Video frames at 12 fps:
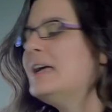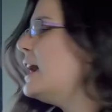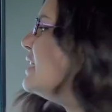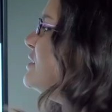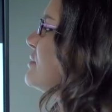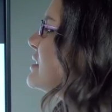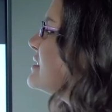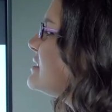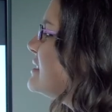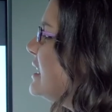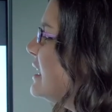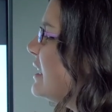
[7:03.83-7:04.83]
And you can
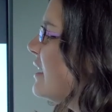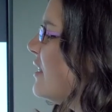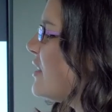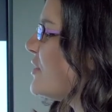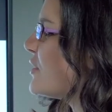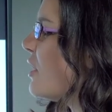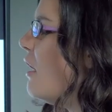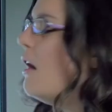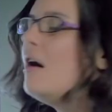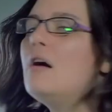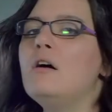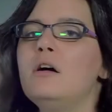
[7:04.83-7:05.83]
see that they're
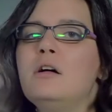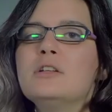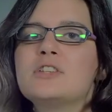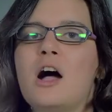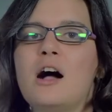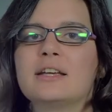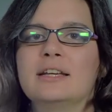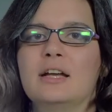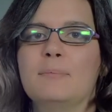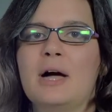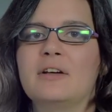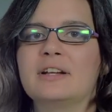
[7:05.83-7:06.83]
all talking
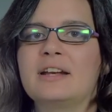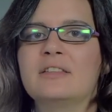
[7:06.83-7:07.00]
about it.